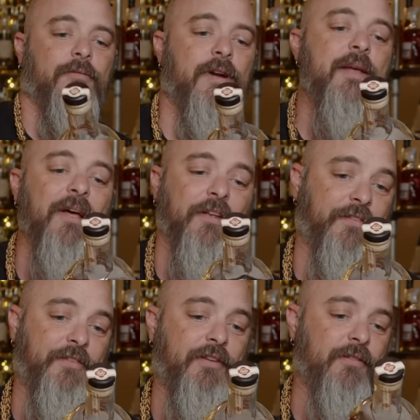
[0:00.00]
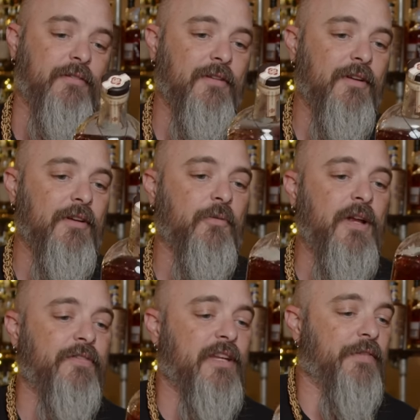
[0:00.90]
Remus. Yeah, yeah, yeah. We
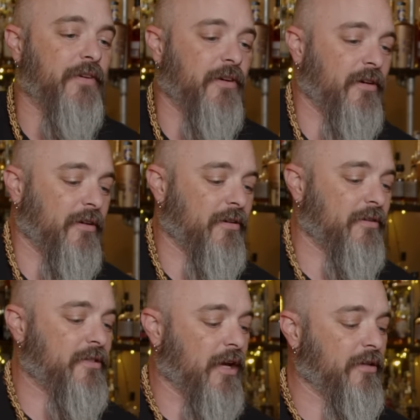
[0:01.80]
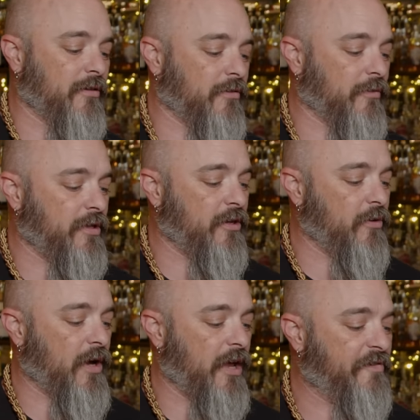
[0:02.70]
have never done with
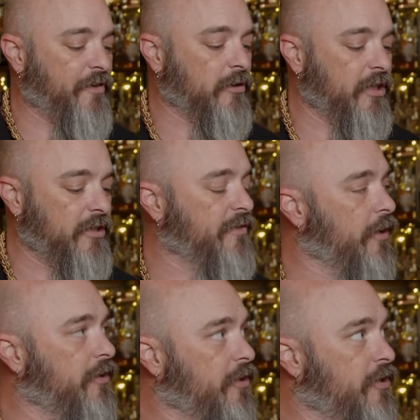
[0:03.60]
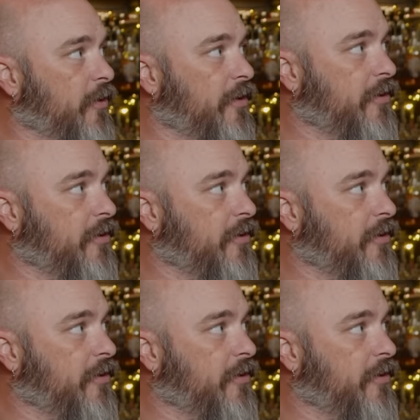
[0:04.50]
you a fully devoted to George